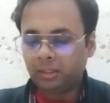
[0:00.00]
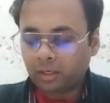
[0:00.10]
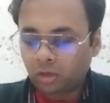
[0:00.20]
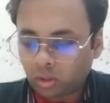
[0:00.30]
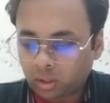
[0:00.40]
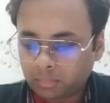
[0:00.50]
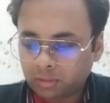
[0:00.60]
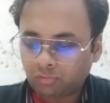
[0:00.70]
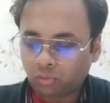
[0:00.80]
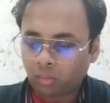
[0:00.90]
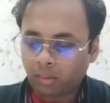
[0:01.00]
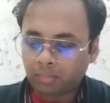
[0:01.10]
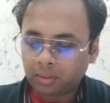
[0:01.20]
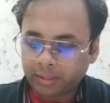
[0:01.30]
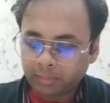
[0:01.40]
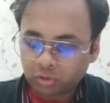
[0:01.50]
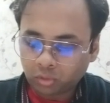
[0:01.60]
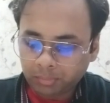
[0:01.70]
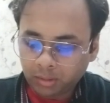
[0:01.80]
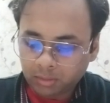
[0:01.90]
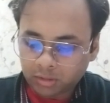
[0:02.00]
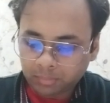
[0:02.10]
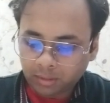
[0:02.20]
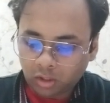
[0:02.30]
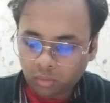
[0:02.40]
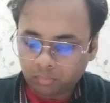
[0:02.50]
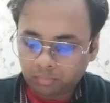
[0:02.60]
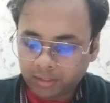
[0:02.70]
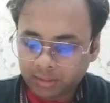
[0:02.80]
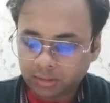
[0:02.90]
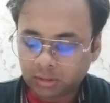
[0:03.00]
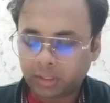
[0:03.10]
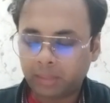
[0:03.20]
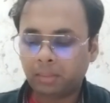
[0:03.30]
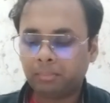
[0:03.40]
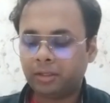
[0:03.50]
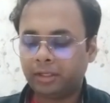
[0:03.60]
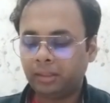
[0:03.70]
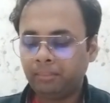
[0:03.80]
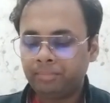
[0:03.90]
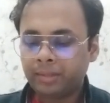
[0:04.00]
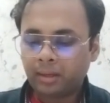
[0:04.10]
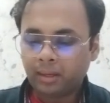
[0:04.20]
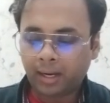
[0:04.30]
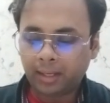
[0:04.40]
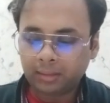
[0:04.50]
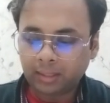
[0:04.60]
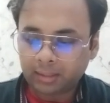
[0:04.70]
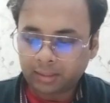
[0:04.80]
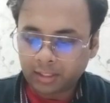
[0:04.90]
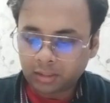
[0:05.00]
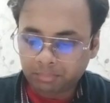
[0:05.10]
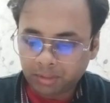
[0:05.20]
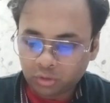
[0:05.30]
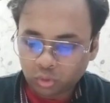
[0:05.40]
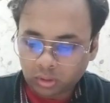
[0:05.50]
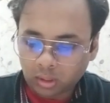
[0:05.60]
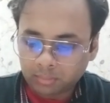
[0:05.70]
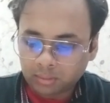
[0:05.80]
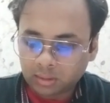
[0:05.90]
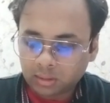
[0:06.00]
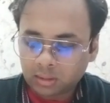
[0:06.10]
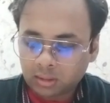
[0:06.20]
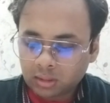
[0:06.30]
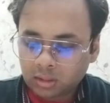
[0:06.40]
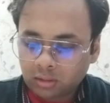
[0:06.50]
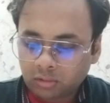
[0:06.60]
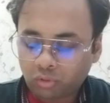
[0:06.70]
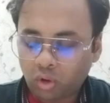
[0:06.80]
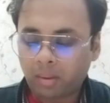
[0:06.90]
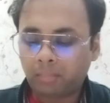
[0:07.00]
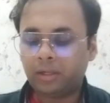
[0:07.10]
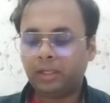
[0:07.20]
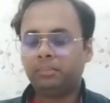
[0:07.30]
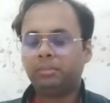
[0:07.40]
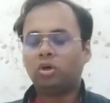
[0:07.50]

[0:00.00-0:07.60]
P cannot come in the four member team, so P must be now placed in the three member team, and in that case B should come in the four member team